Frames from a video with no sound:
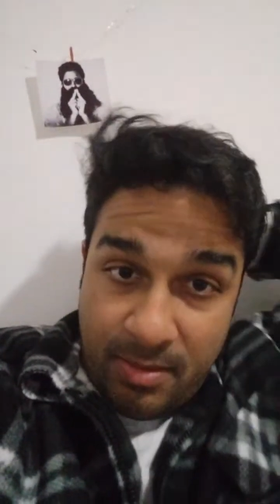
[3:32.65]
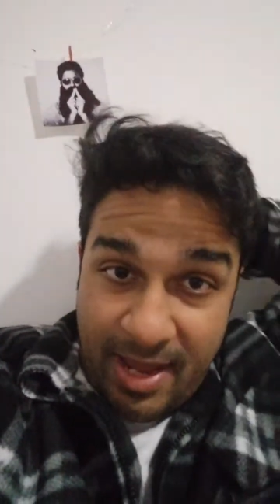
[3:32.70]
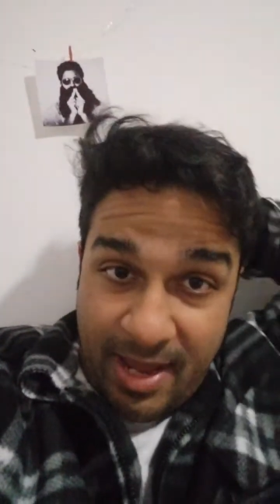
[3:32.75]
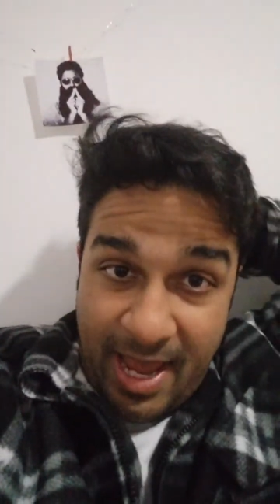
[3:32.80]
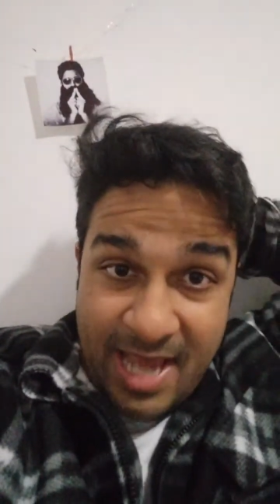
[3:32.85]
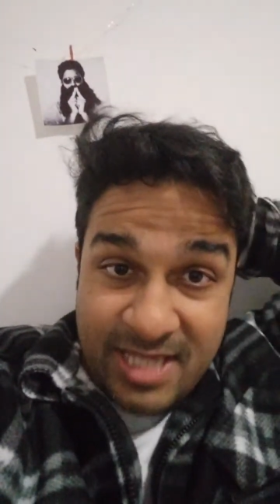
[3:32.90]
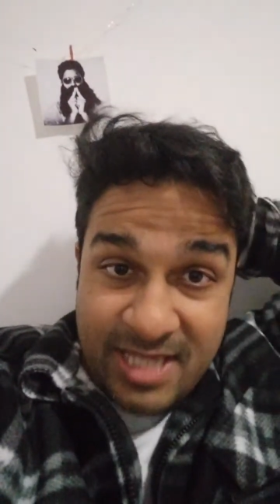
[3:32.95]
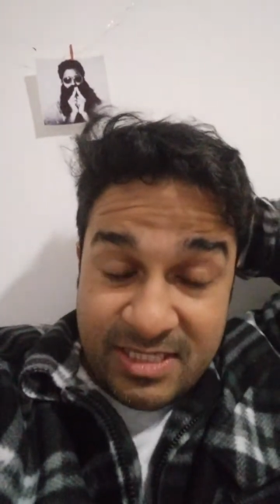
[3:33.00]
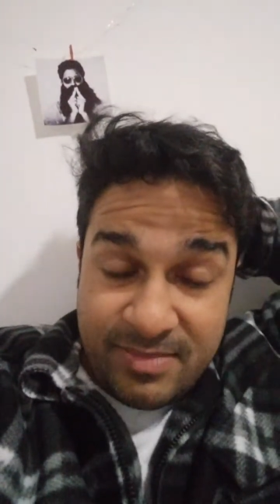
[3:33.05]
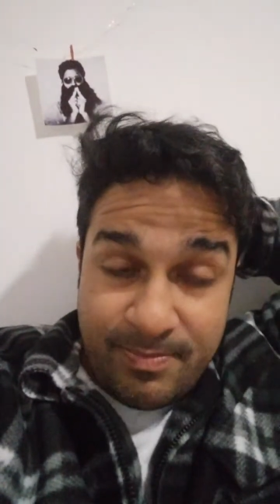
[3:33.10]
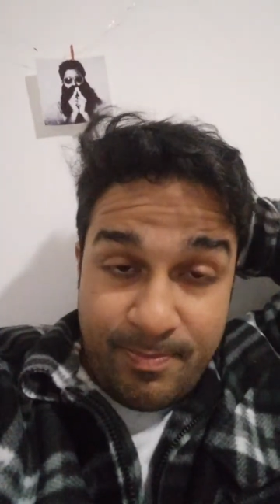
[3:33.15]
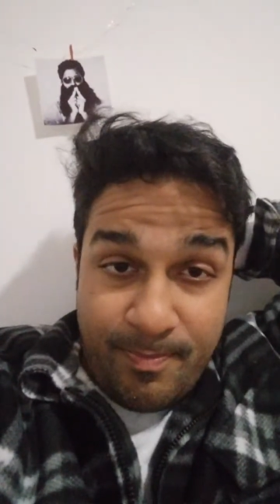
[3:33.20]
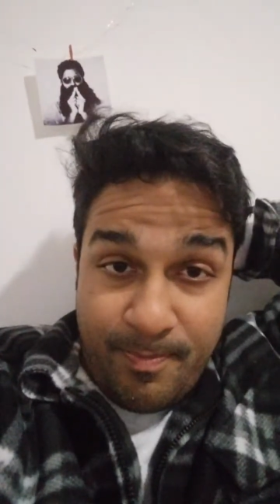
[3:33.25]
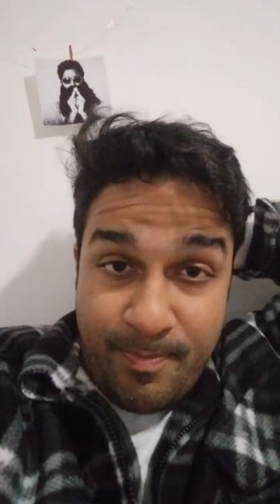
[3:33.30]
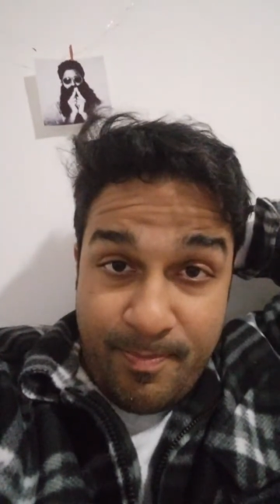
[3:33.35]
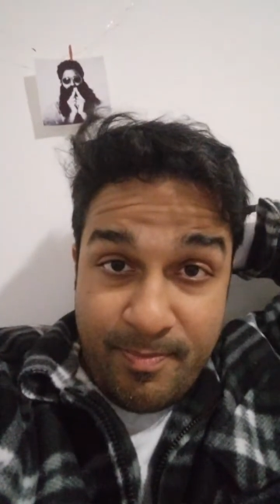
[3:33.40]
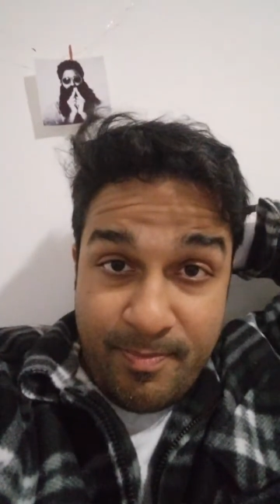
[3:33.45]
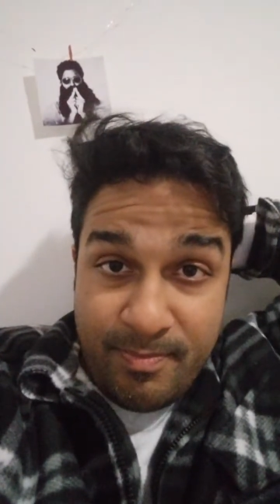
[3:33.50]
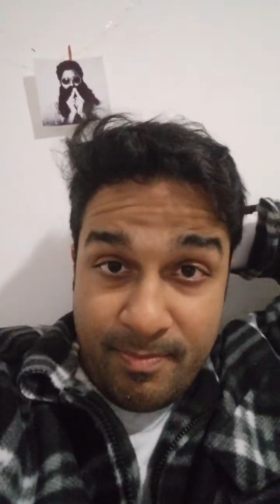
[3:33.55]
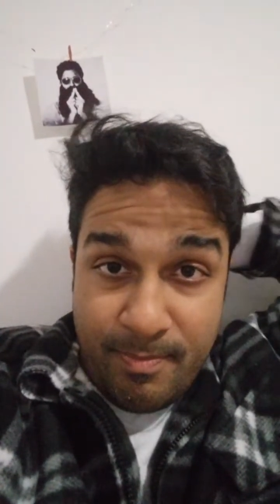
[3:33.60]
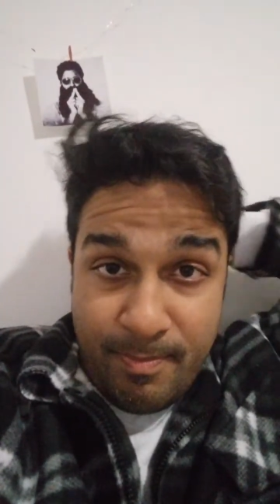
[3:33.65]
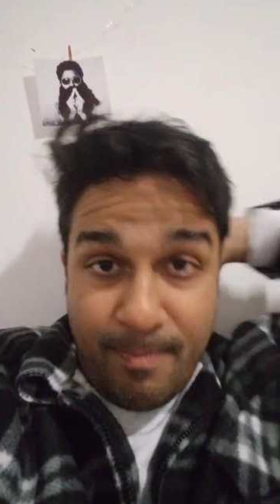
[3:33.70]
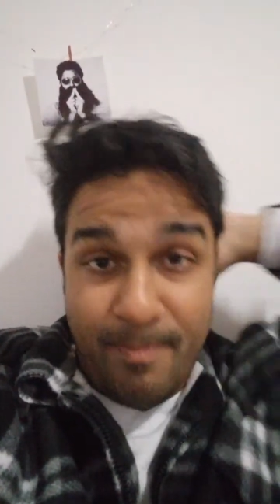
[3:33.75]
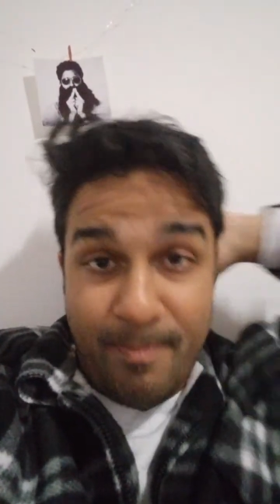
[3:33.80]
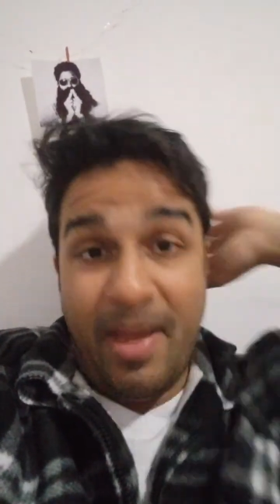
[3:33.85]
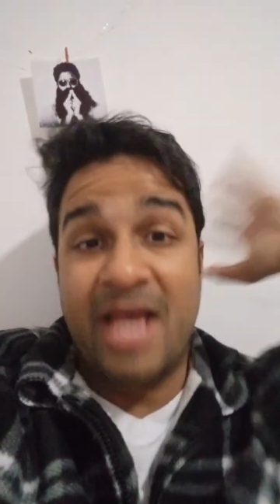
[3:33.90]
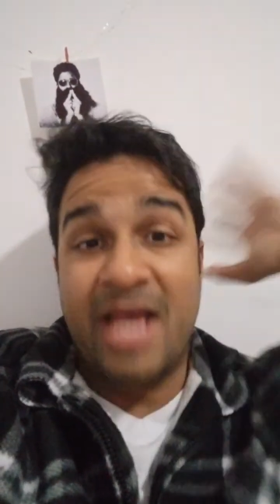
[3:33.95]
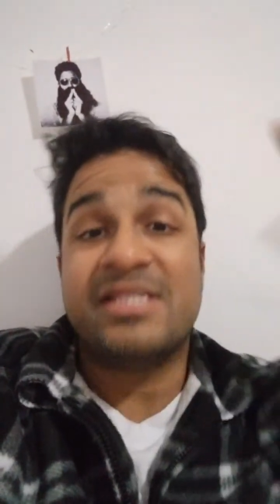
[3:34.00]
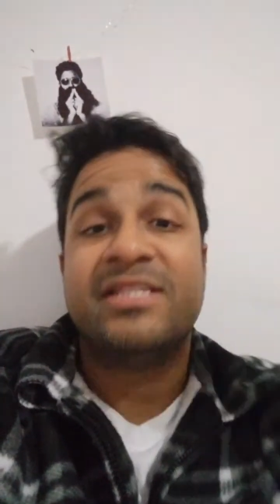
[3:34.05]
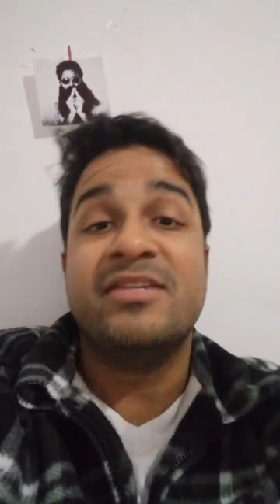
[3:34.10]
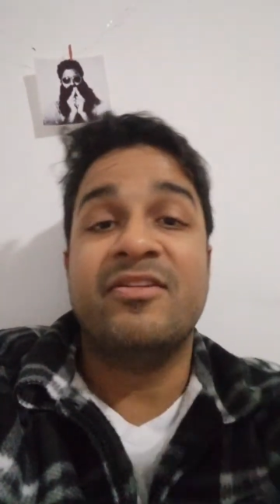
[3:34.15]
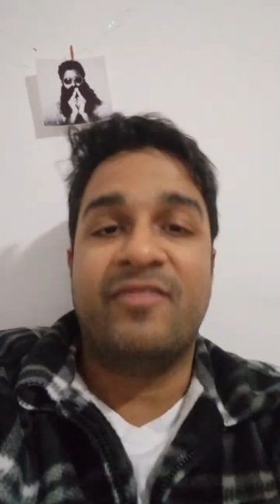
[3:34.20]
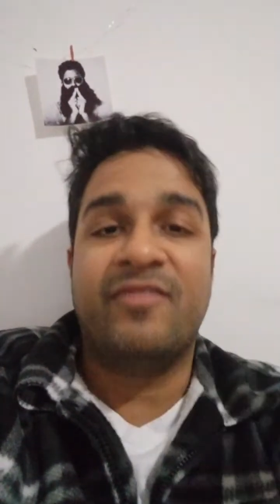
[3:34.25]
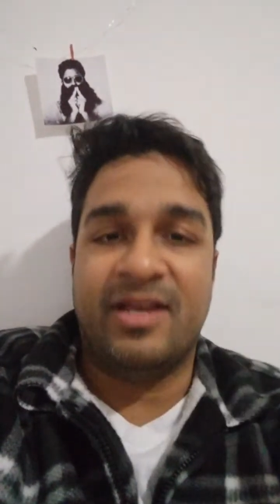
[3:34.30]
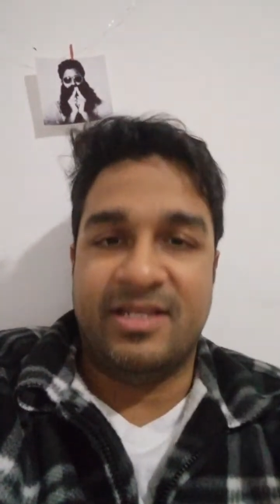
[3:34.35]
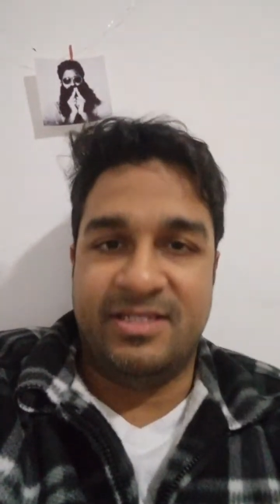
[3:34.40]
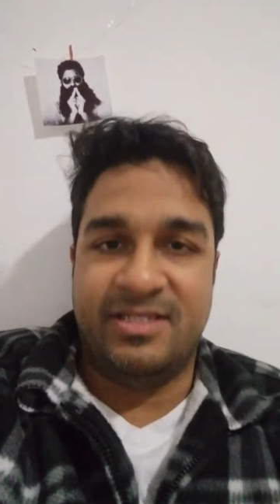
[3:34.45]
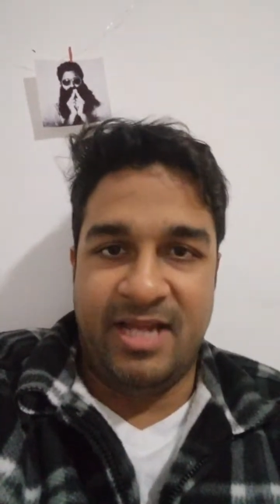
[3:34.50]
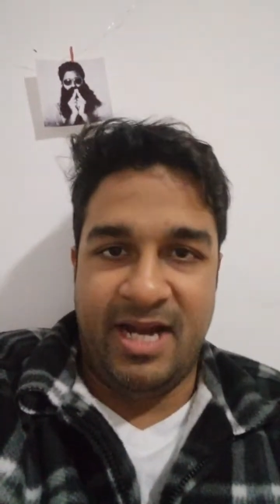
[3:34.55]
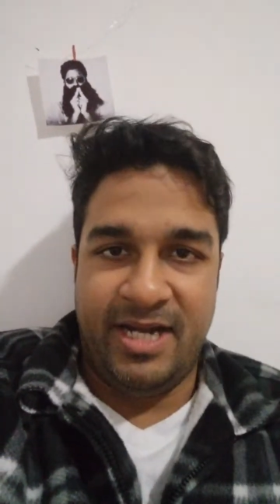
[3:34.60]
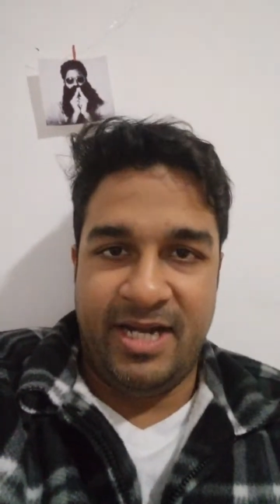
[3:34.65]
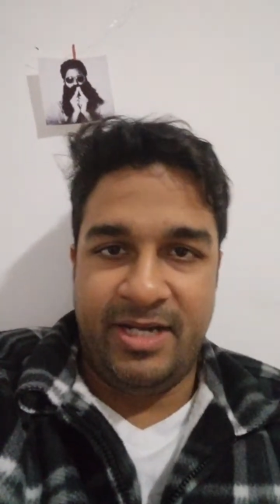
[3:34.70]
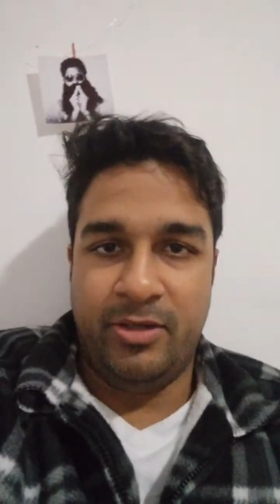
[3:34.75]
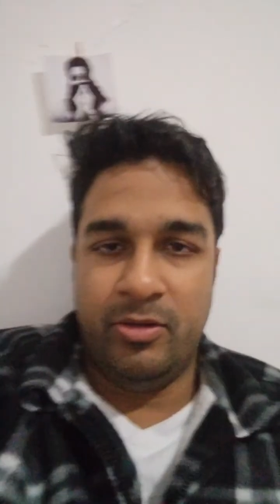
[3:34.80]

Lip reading: as massive as that.